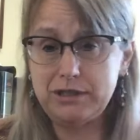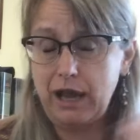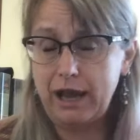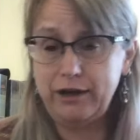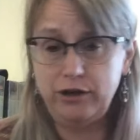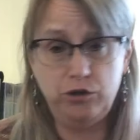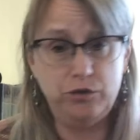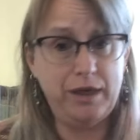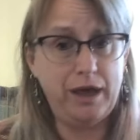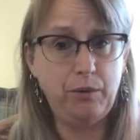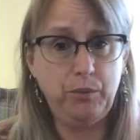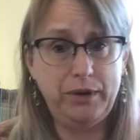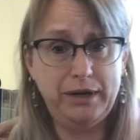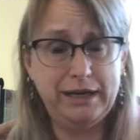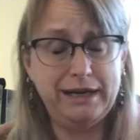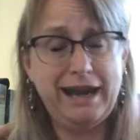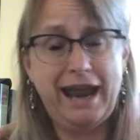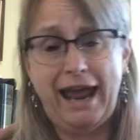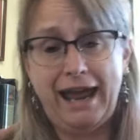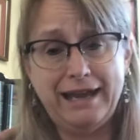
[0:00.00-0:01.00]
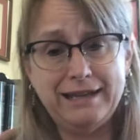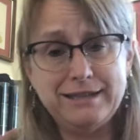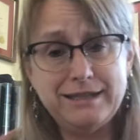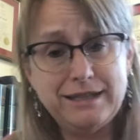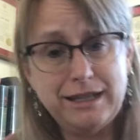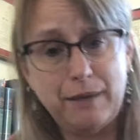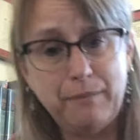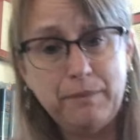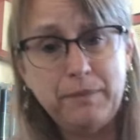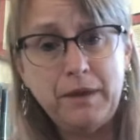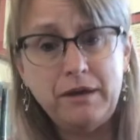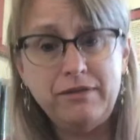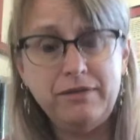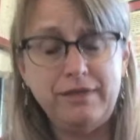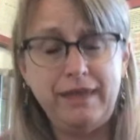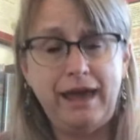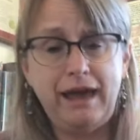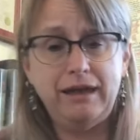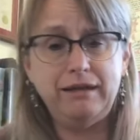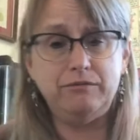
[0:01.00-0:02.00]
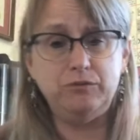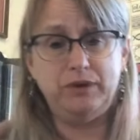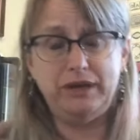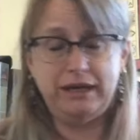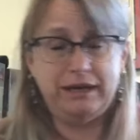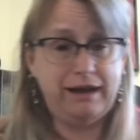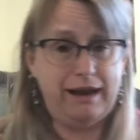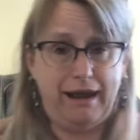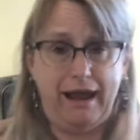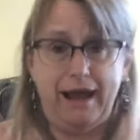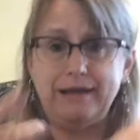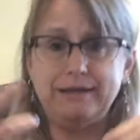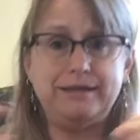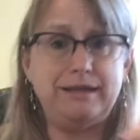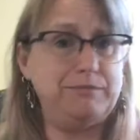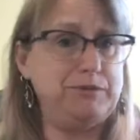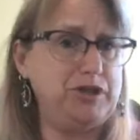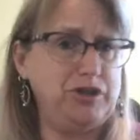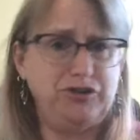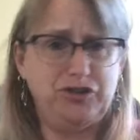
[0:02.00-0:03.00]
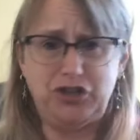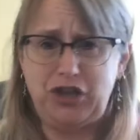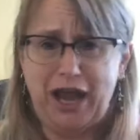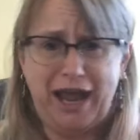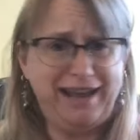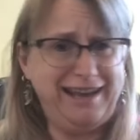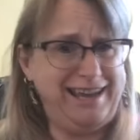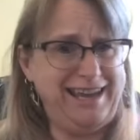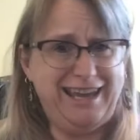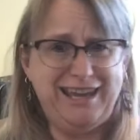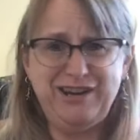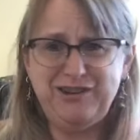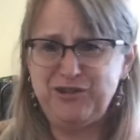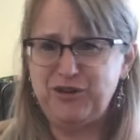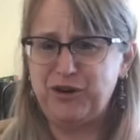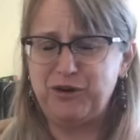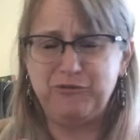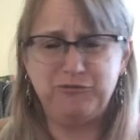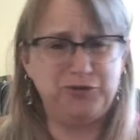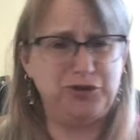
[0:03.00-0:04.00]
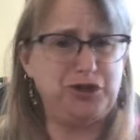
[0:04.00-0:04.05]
I knew that we didn't ask them to check in or